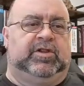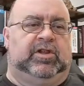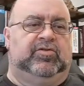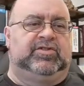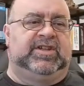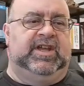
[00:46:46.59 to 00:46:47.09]

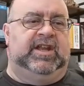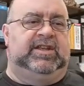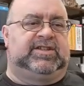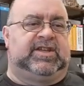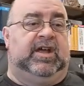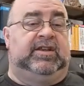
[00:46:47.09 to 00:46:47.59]
in a
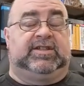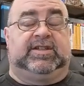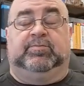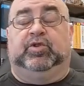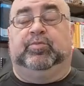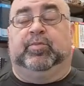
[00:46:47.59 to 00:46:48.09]
bearing,
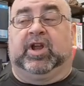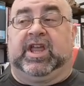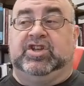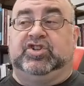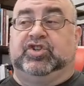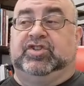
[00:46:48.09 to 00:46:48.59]
it's
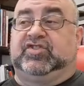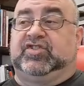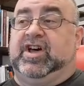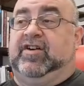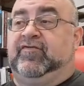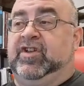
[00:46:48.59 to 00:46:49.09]
definitely
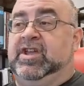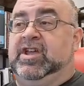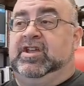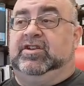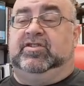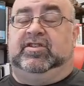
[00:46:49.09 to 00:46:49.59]
going to be an
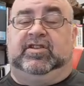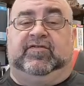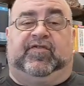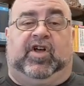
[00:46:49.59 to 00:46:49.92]
issue.